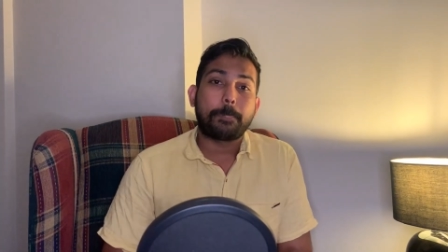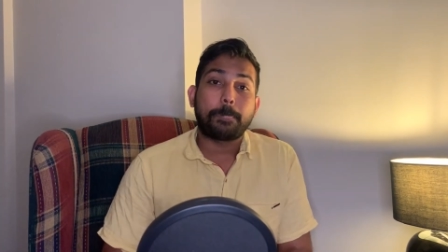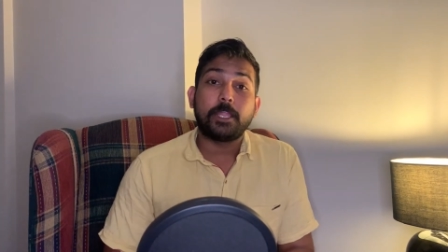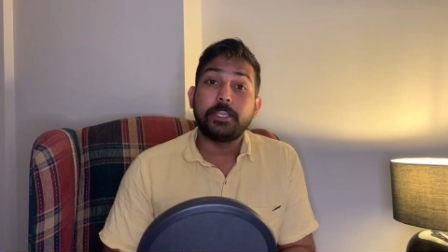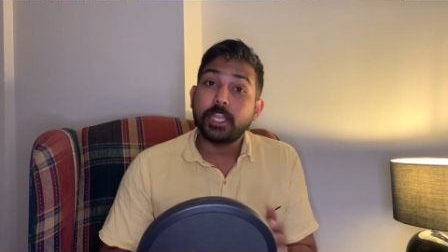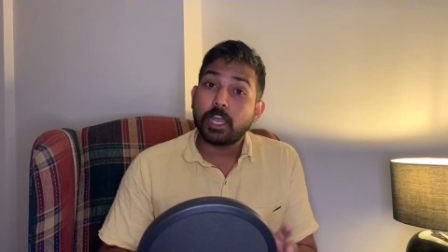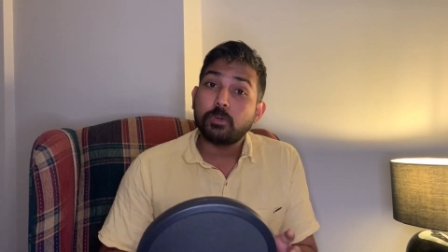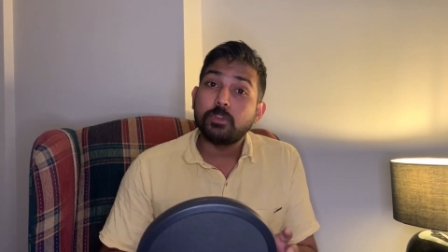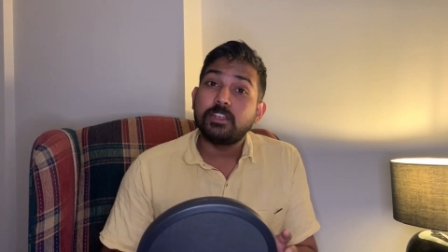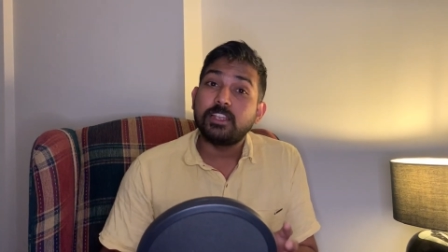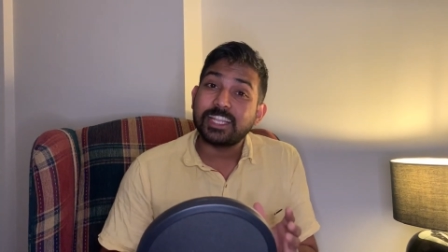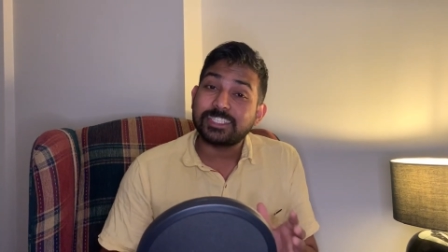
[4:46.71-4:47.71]
Now
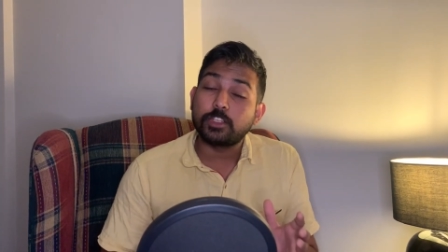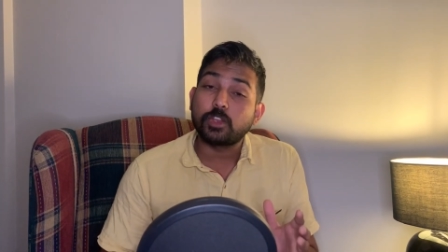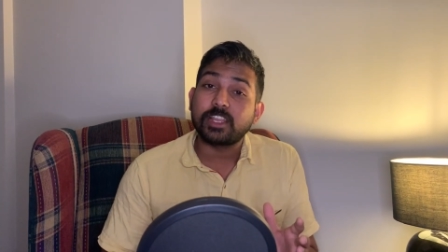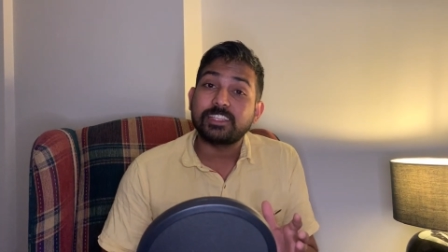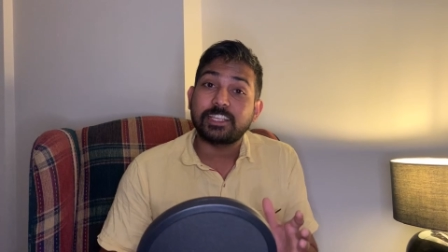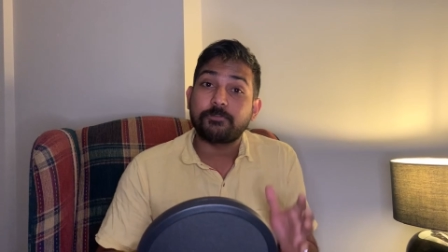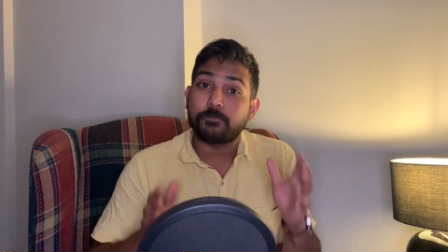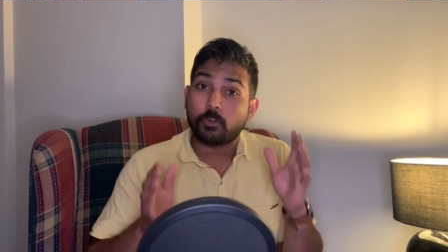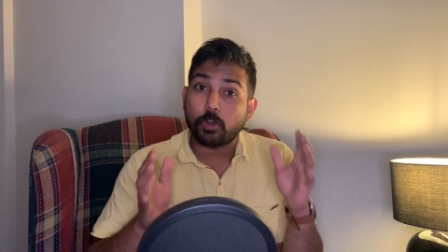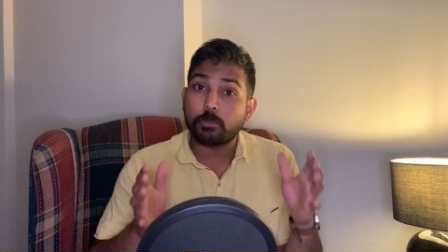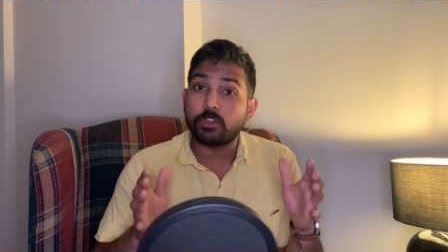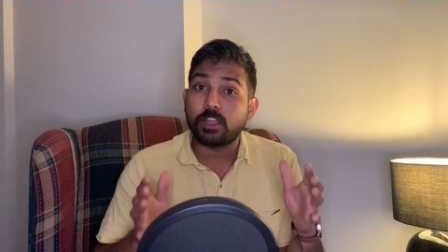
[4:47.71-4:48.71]
let's look at the
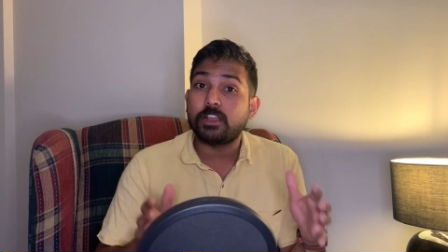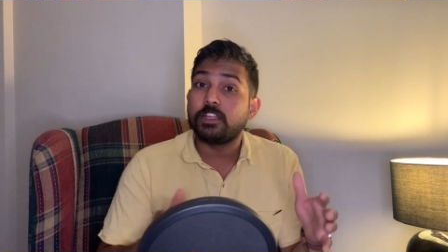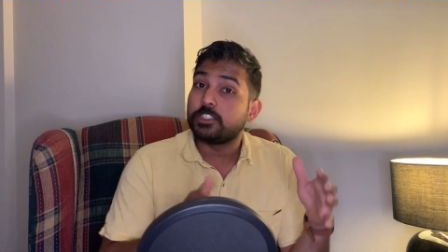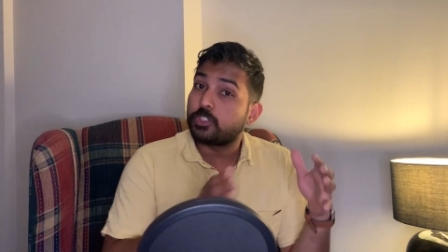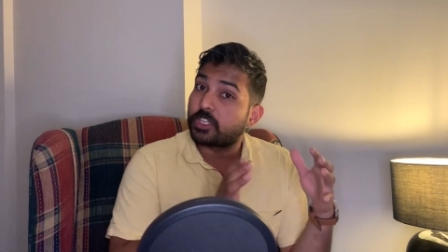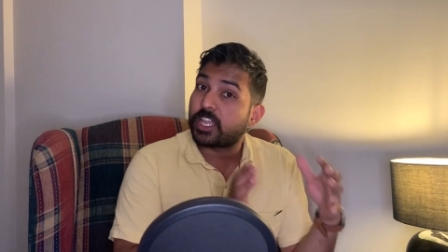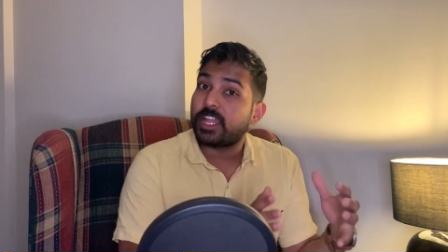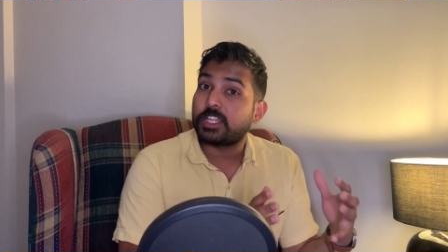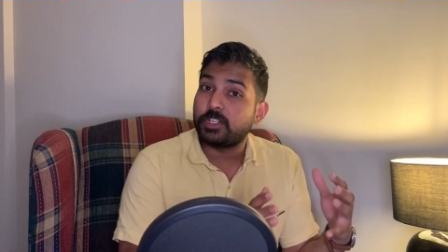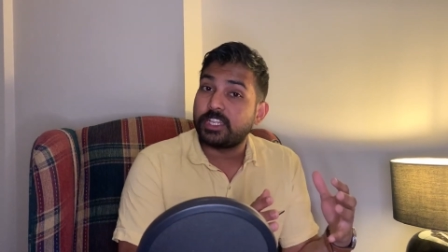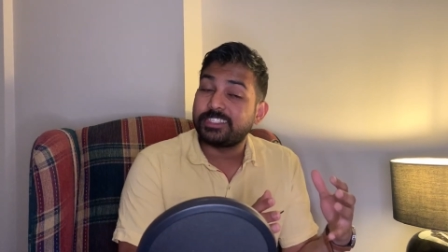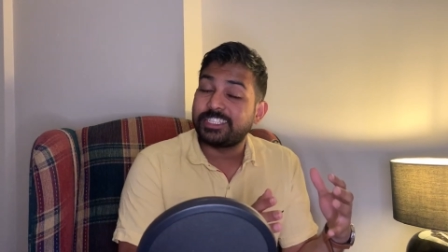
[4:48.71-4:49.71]
formula to
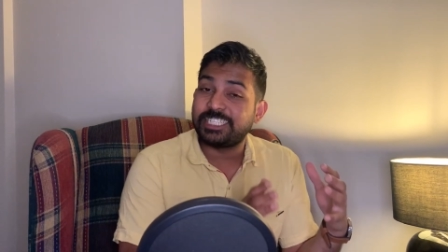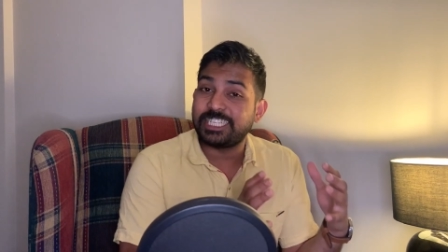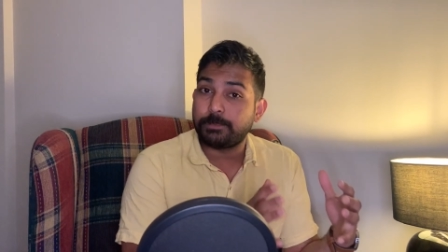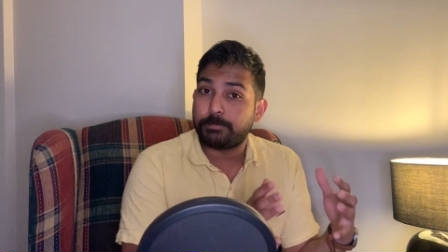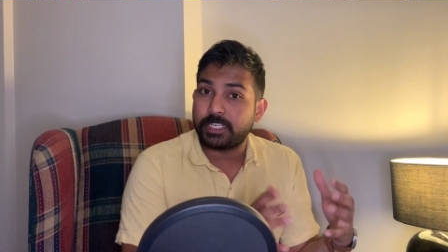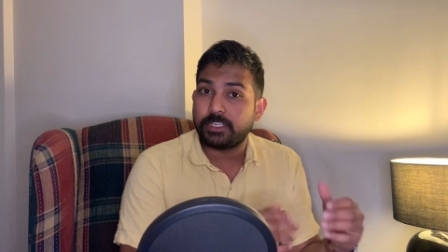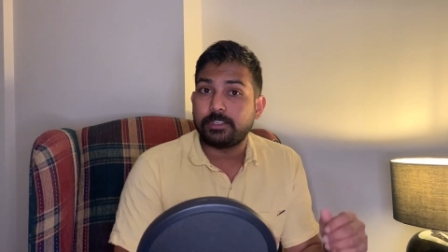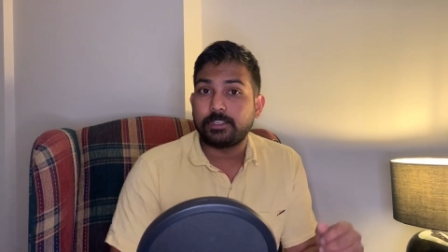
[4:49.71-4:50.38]
calculate the GDP.